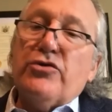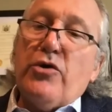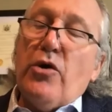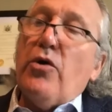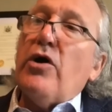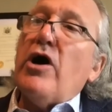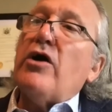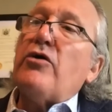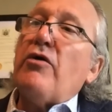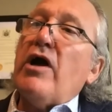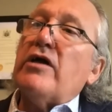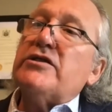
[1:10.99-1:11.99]
go
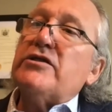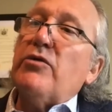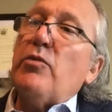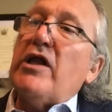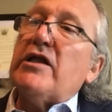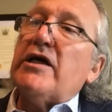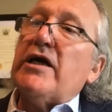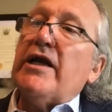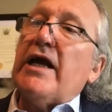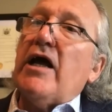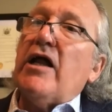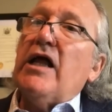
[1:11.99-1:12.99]
across the Welland
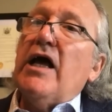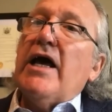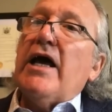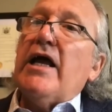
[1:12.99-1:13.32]
Canal